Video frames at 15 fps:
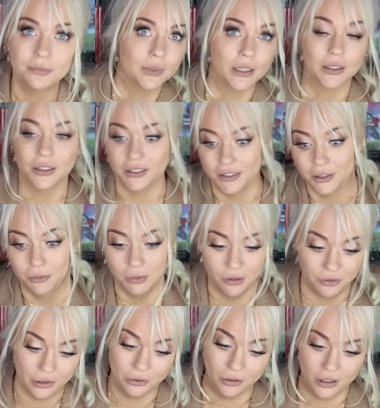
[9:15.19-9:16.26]
because some of
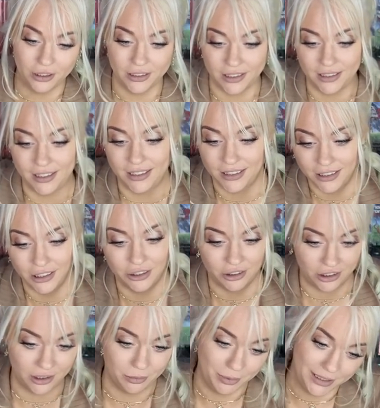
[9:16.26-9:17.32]
you are saying you
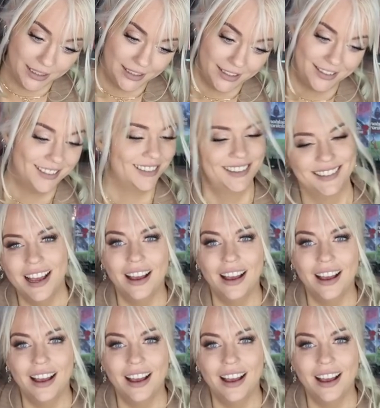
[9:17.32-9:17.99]
should play it.